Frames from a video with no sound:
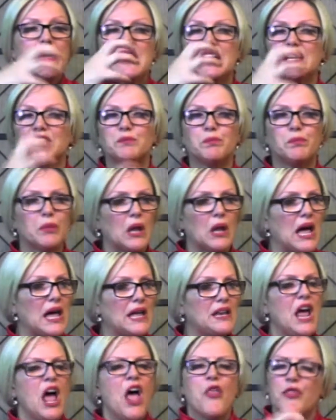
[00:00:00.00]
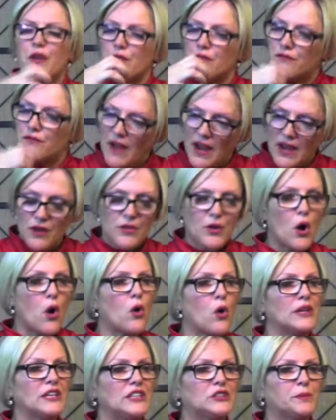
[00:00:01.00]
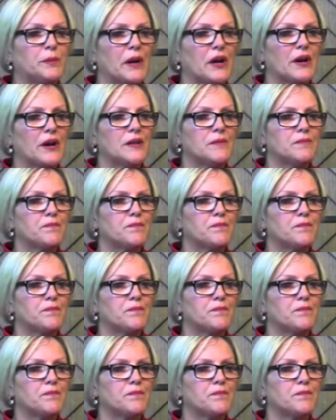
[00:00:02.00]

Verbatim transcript: His blood, the fire of the Holy Spirit,